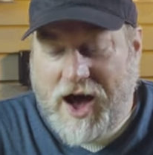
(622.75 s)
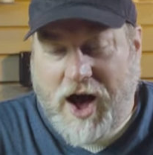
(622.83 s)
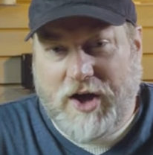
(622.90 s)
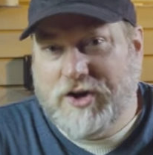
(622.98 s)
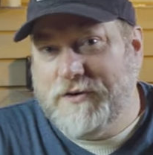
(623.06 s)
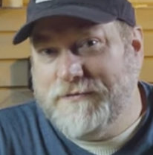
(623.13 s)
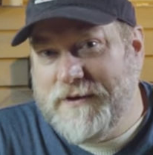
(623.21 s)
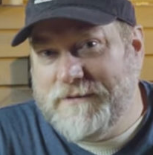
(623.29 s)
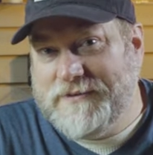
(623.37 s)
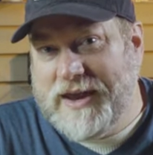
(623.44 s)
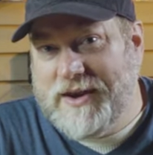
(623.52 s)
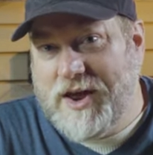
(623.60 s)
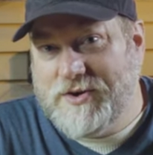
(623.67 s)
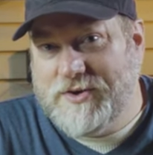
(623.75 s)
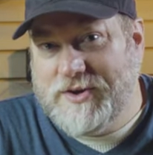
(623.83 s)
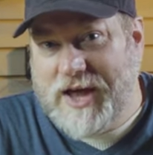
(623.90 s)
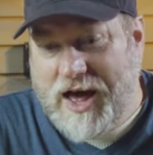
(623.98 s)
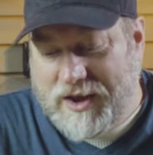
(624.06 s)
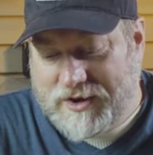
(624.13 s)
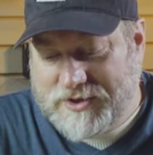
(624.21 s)
Under
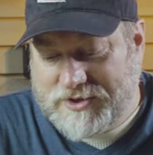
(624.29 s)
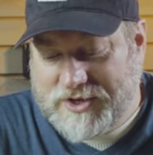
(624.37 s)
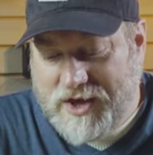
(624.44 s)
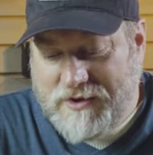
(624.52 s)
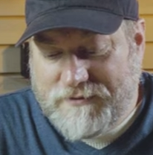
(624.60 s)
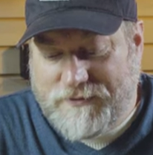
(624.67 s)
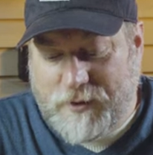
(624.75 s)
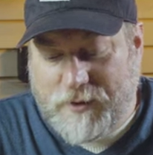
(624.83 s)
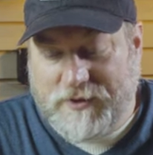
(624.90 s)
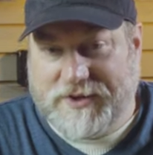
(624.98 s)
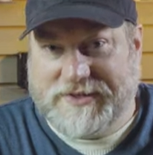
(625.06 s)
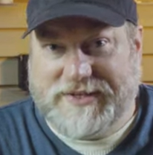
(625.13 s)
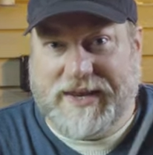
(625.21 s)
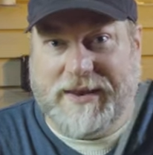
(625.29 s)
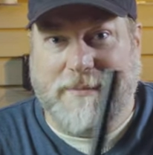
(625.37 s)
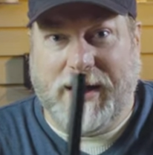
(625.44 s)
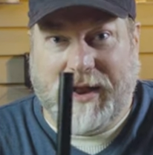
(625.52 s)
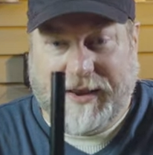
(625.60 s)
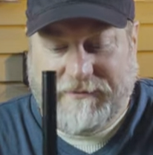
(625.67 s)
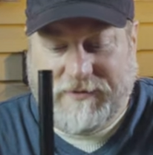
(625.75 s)
$1,500 for the
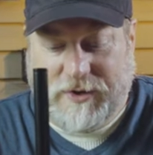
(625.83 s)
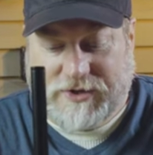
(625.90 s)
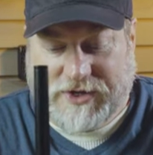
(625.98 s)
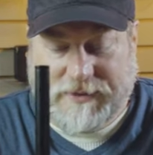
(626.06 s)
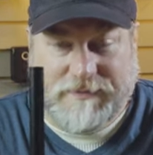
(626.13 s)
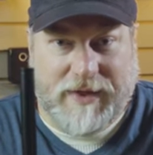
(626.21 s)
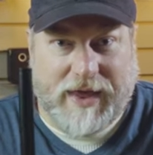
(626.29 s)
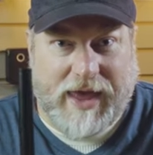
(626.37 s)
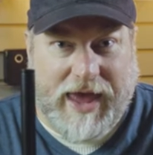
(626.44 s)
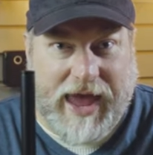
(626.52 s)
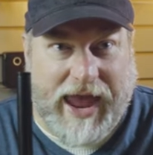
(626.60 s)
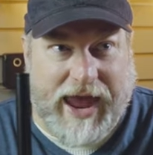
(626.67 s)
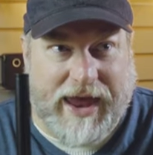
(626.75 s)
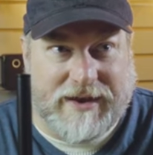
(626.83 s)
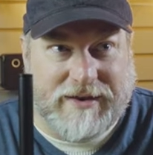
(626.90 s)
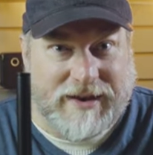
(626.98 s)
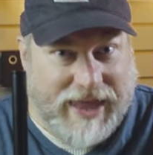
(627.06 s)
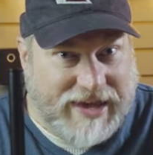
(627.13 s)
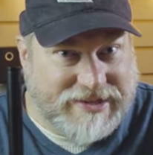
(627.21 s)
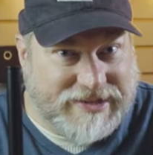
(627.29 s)
cinemodded version, and
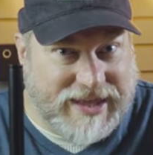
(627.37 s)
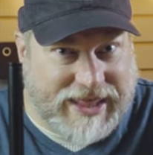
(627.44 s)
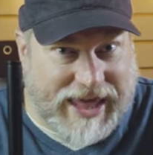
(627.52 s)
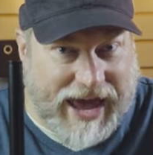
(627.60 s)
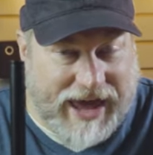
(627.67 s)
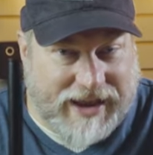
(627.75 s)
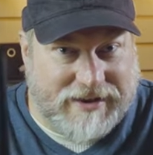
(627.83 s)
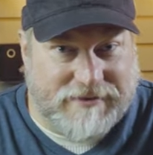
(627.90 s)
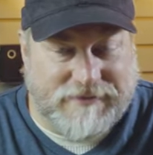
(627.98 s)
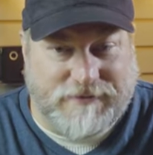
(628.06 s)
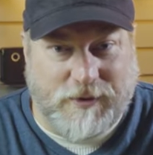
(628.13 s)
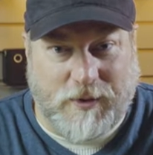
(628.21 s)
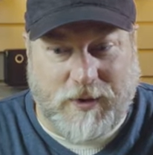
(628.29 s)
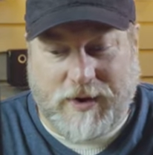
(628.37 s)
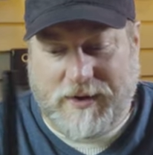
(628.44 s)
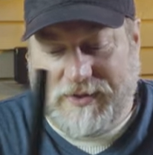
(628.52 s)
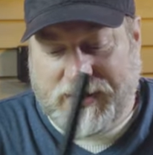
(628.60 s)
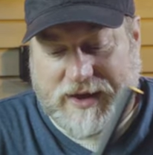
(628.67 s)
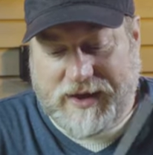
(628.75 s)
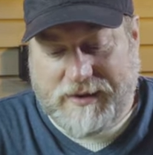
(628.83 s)
less than that for
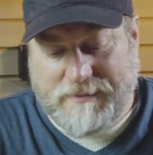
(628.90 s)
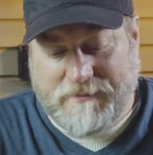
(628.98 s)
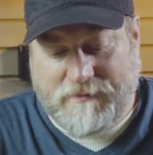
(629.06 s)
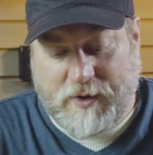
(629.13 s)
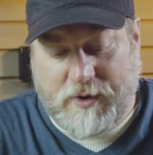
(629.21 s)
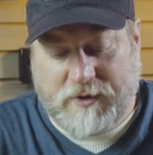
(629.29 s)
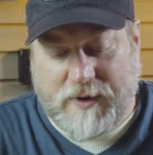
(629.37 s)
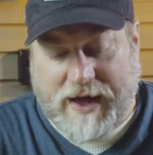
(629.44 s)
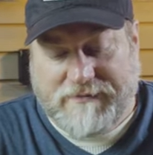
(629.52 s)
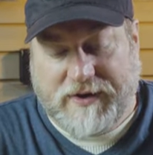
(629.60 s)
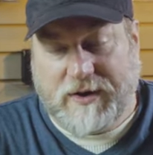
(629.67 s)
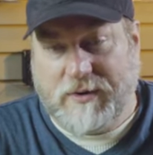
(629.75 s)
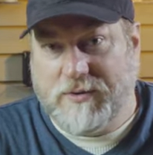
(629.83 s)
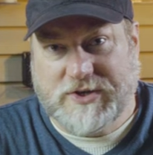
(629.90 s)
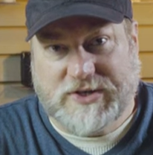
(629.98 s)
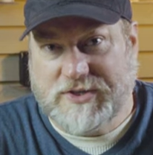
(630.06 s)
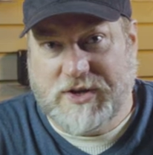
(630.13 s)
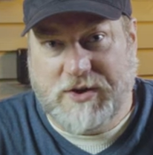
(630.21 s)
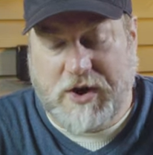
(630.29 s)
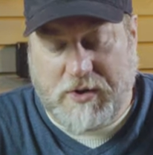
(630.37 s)
the photographic or
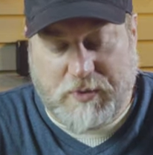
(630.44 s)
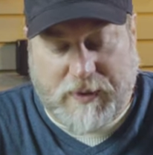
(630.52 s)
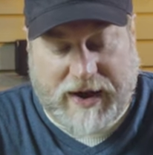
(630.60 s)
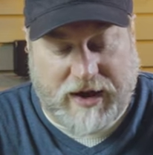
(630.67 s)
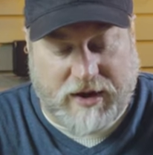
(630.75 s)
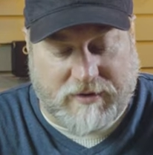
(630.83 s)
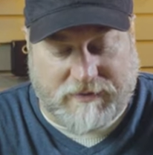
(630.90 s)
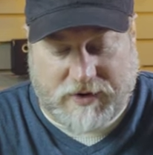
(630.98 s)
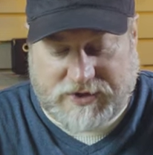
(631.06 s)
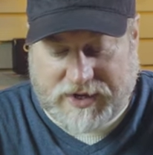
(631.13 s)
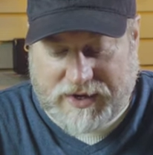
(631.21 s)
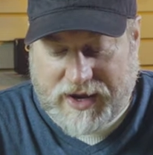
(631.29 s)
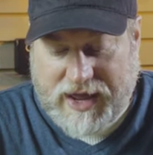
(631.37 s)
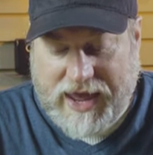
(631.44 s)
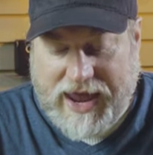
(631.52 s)
just the regular version.